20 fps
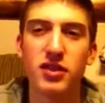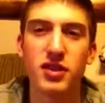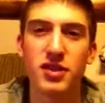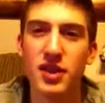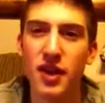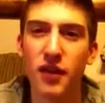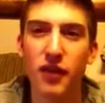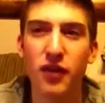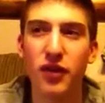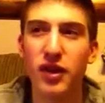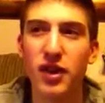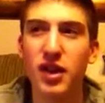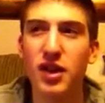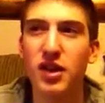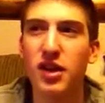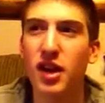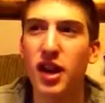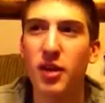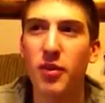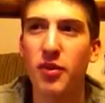
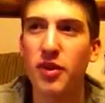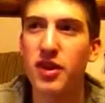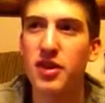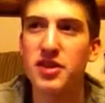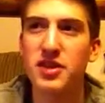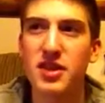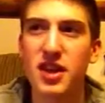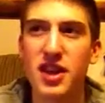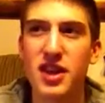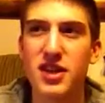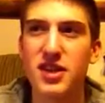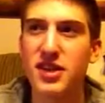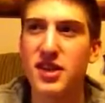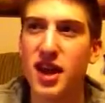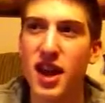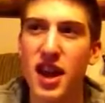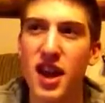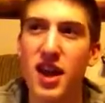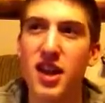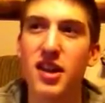Definitely, I wouldn't say it's an
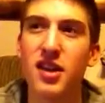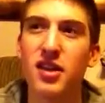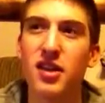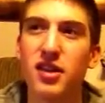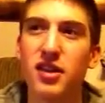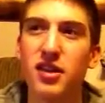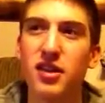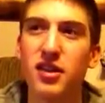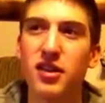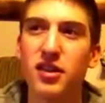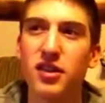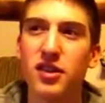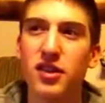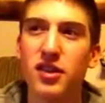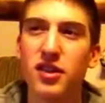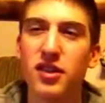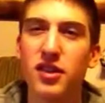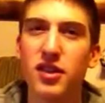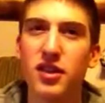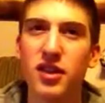8.
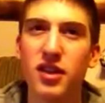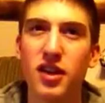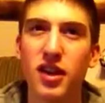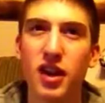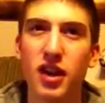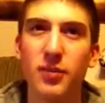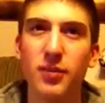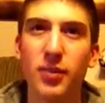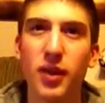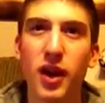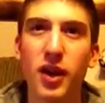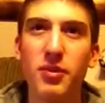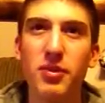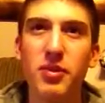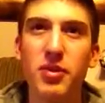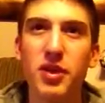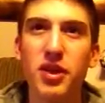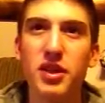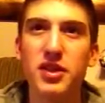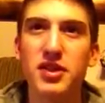I'd probably
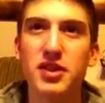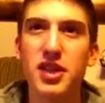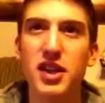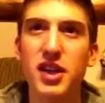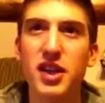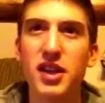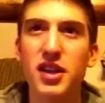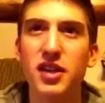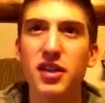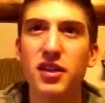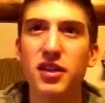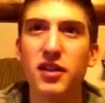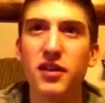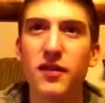want to say,